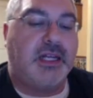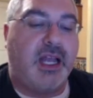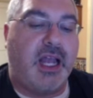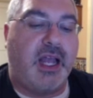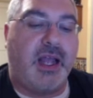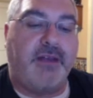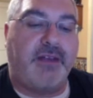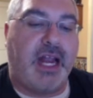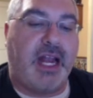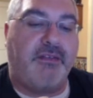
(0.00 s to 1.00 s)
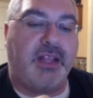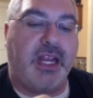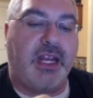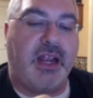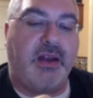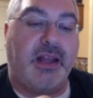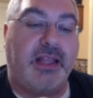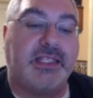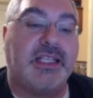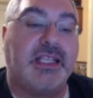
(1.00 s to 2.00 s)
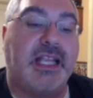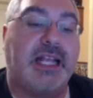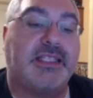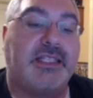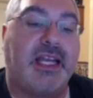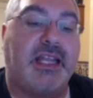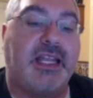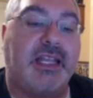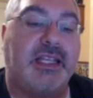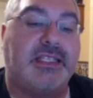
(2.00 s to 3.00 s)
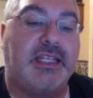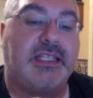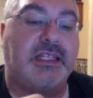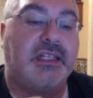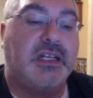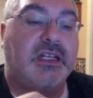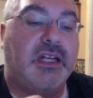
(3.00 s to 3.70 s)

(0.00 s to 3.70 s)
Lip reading: I've got everything, and this is the last thing of the season.